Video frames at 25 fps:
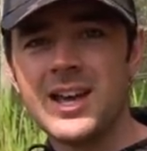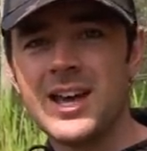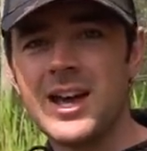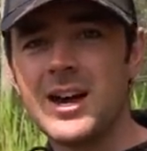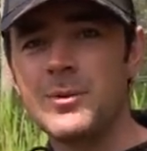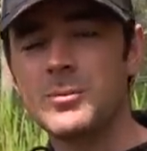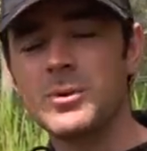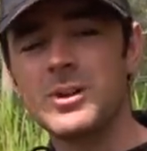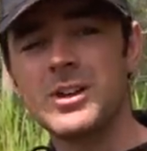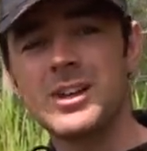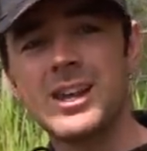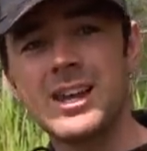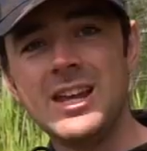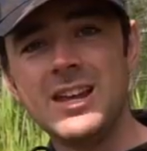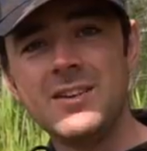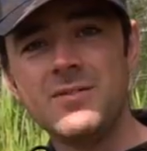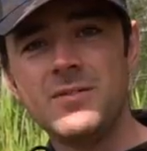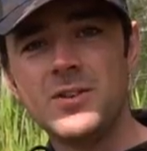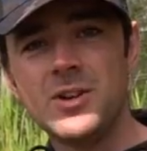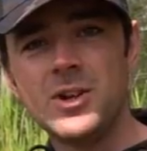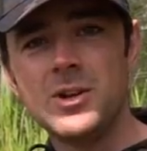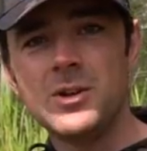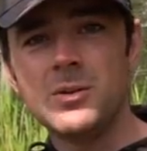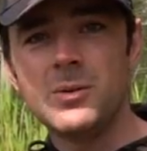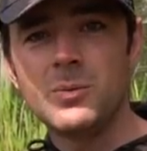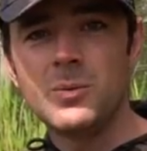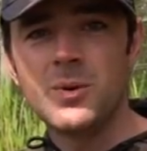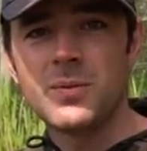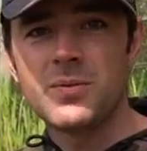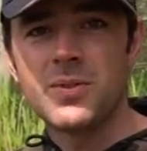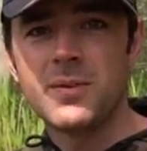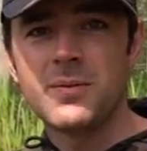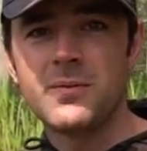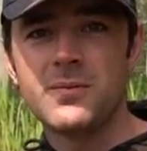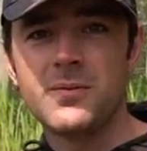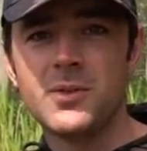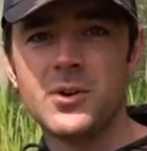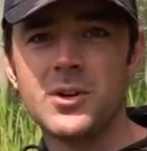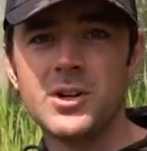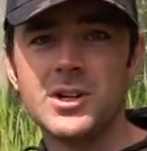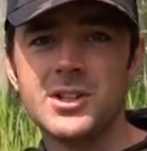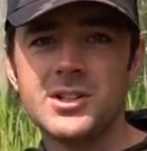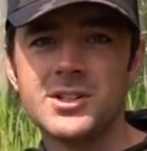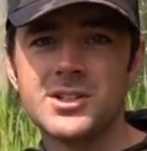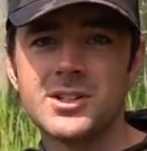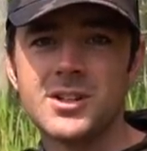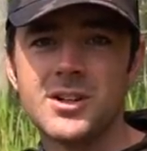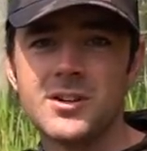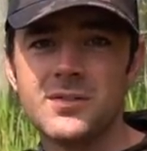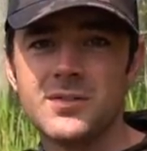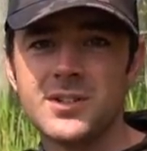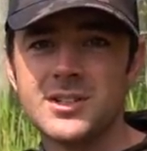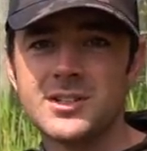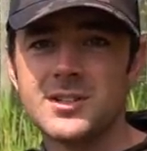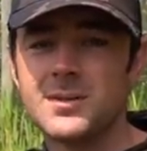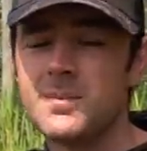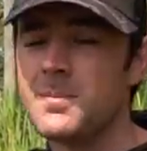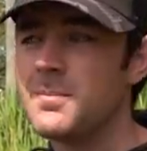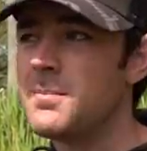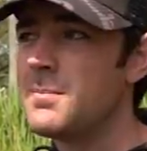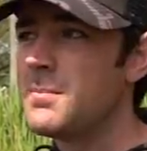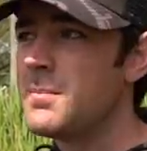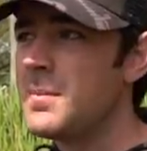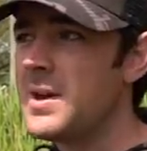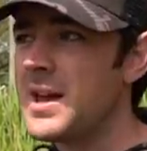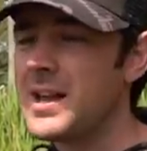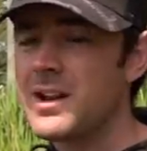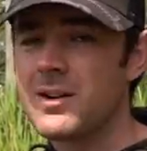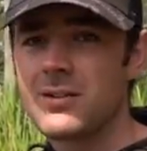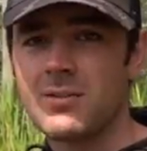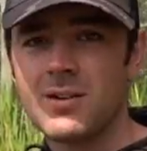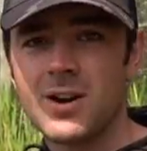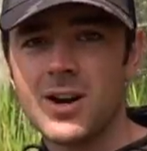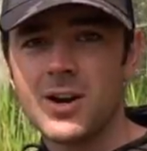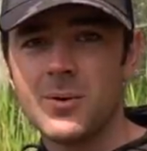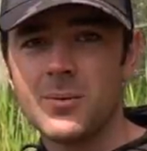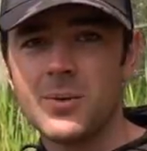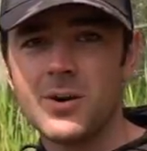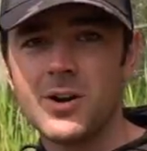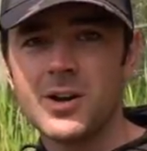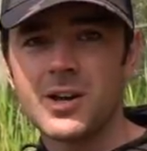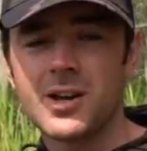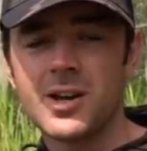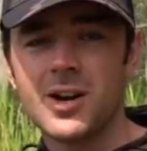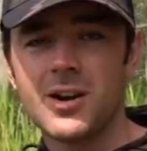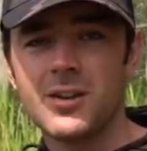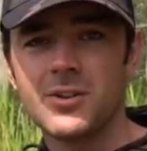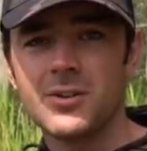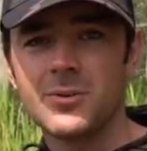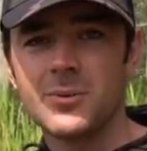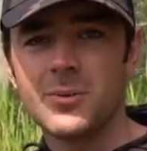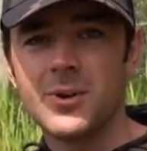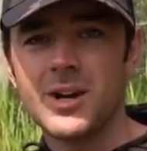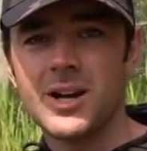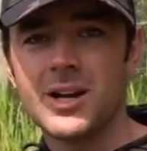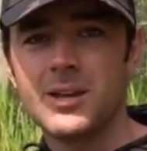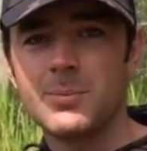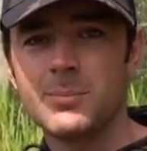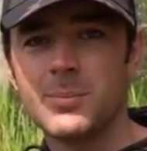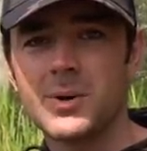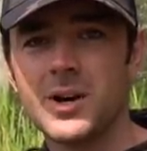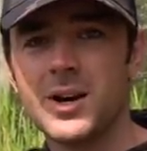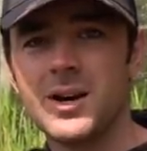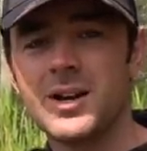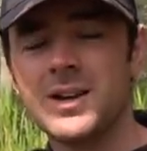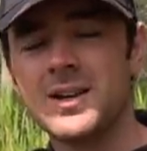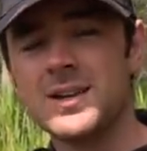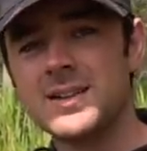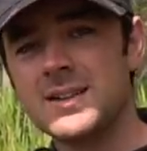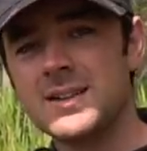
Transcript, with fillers: and we'll leave you with the footage of his mega artwork underway. But